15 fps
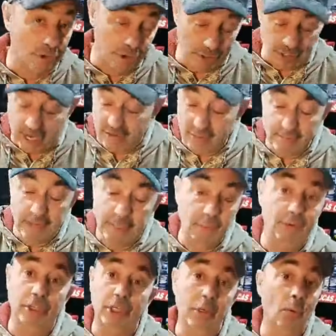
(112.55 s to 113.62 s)
You can have them made with
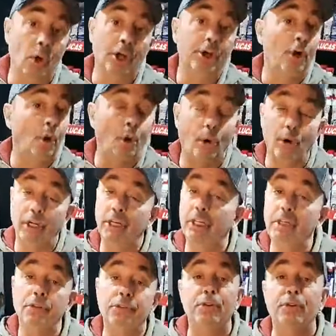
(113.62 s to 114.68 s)
anyone or you can
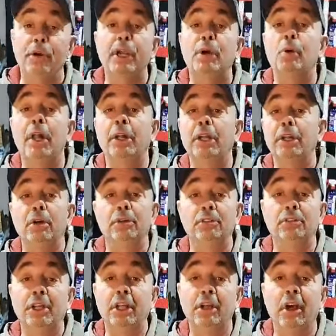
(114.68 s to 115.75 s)
use the great quality hooks that
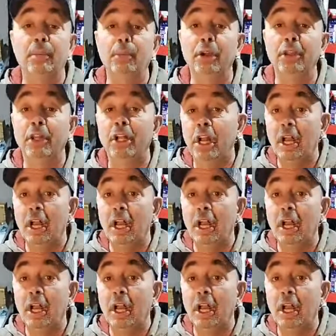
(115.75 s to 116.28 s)
they come with.